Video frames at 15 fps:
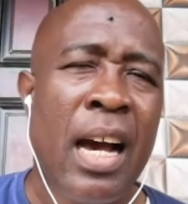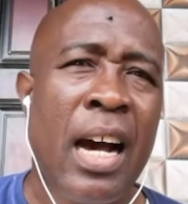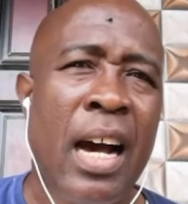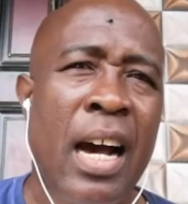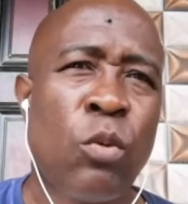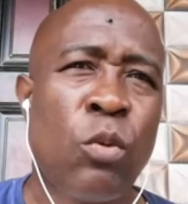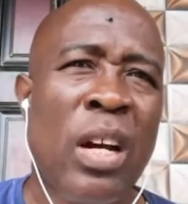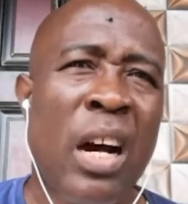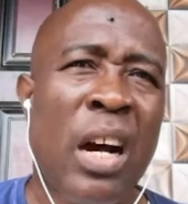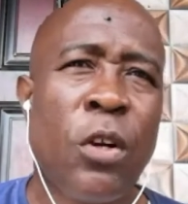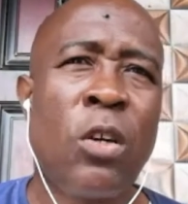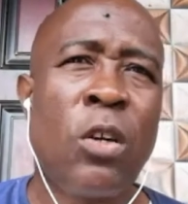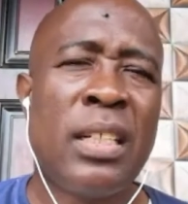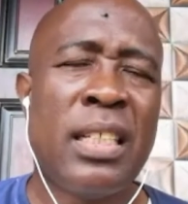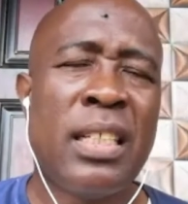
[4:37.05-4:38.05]
And we have
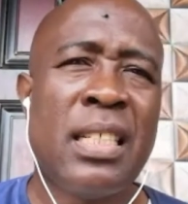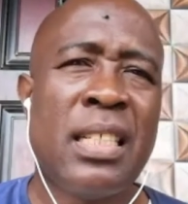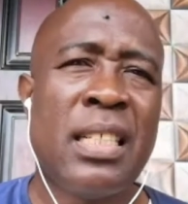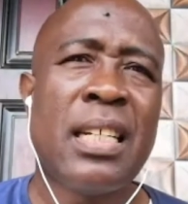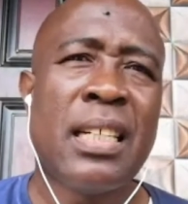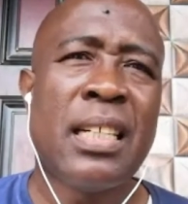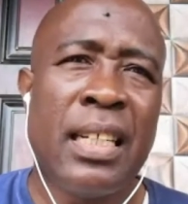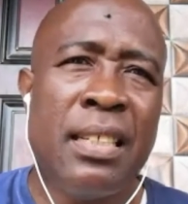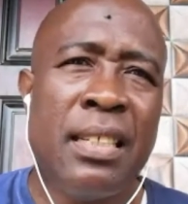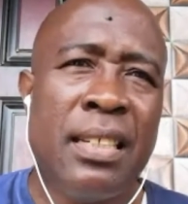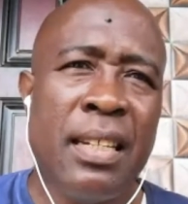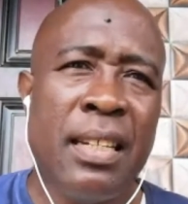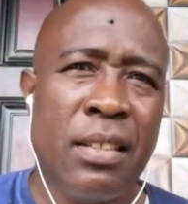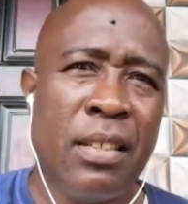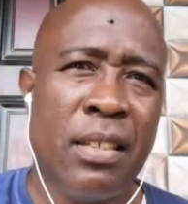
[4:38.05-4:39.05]
already started
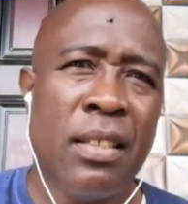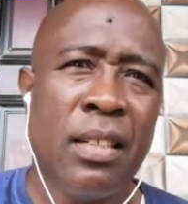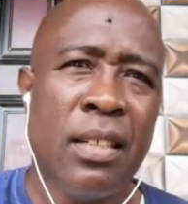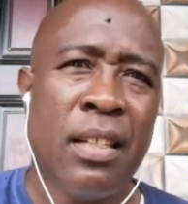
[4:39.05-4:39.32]
this.